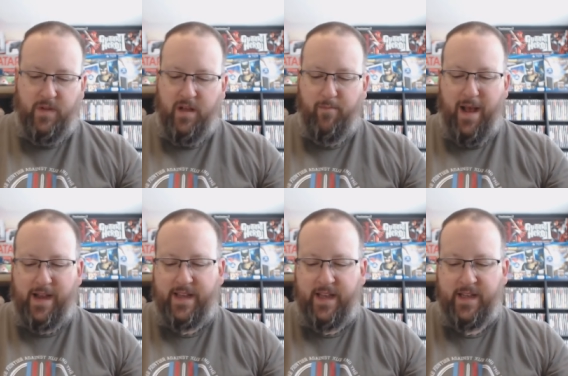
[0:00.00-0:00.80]

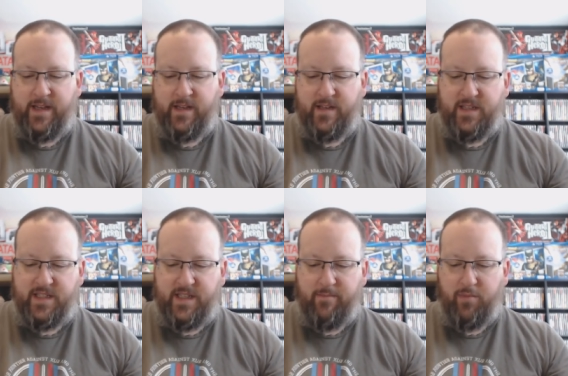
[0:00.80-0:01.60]
back in
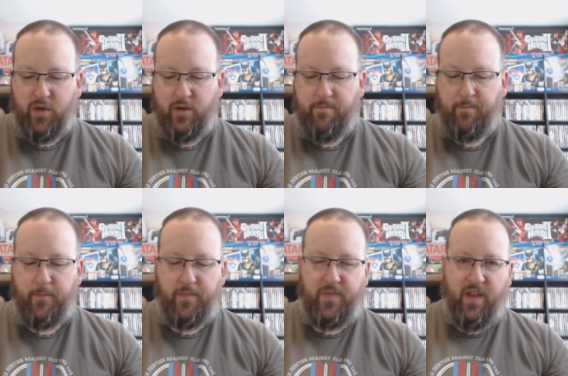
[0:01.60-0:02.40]
December
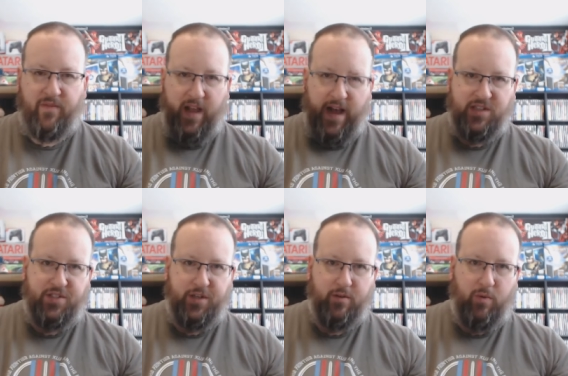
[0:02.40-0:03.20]
of last
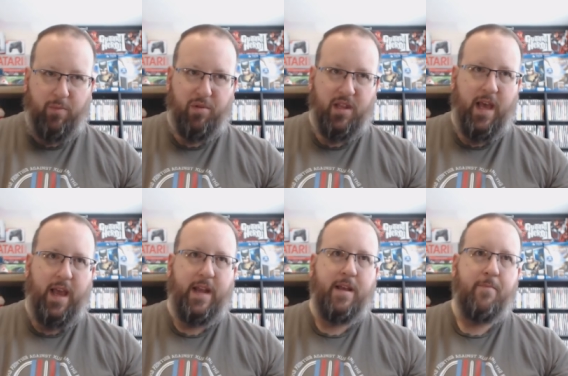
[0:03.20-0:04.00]
year, we
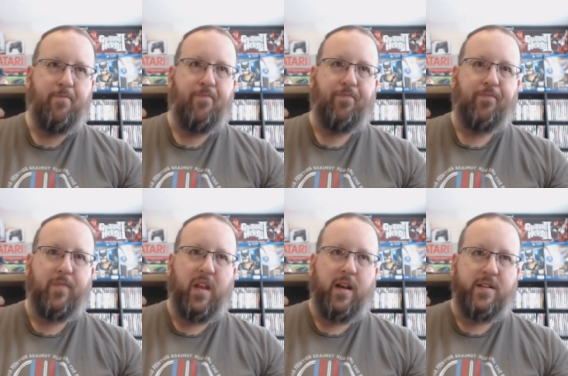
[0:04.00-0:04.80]
played
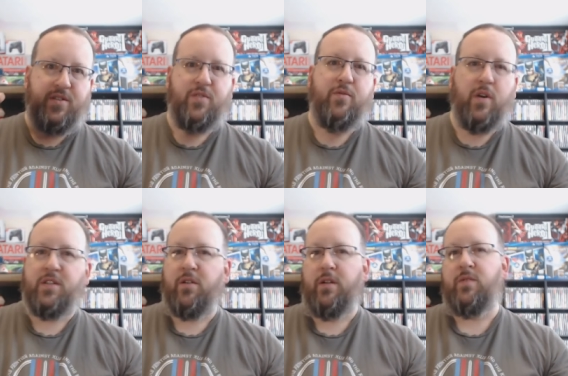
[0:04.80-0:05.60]
uh, two
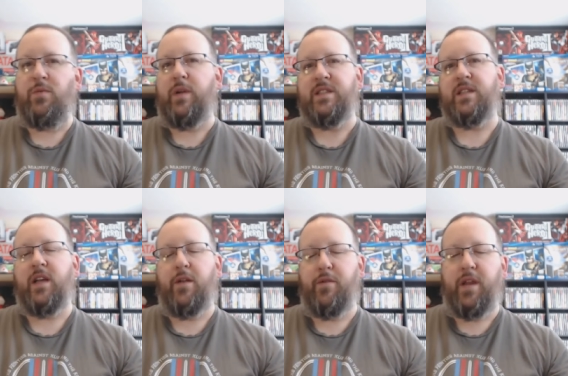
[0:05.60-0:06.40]
Atari
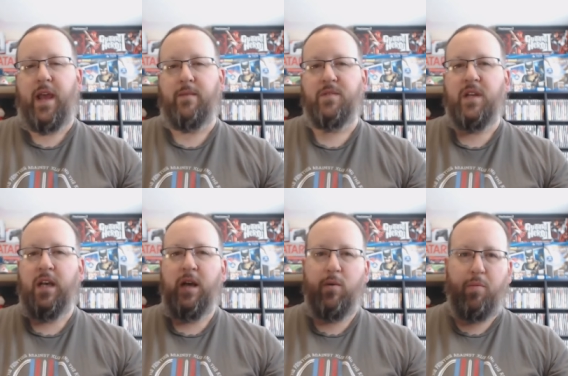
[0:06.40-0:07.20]
2600 games.
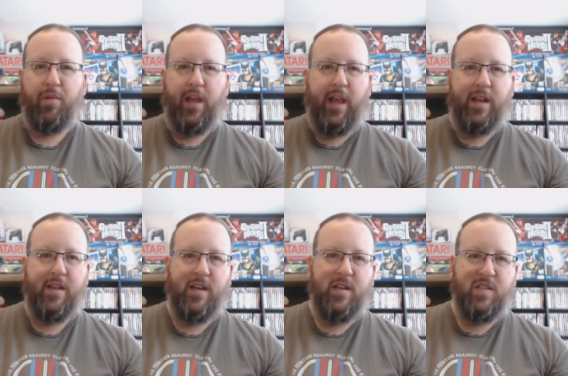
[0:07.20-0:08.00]
We played
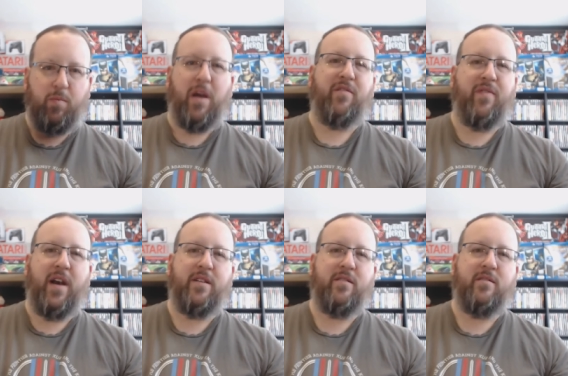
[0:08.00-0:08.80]
Spider
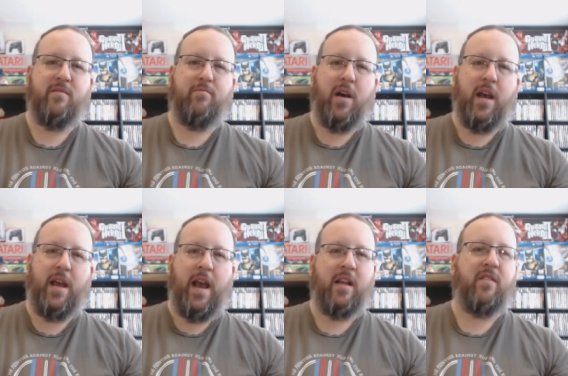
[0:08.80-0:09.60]
Fighter by
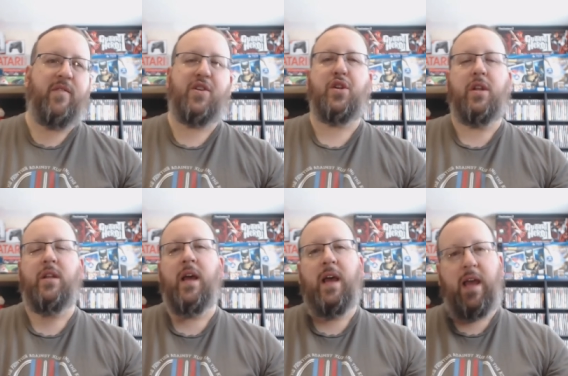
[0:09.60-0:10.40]
Activision
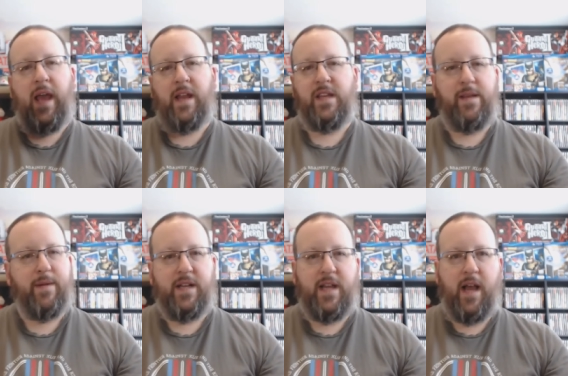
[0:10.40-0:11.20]
and Demon
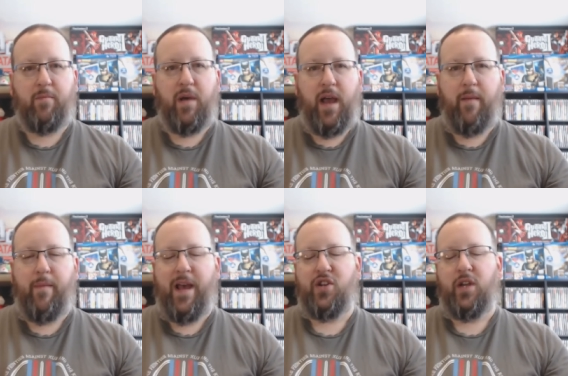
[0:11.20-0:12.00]
Attack by Imagic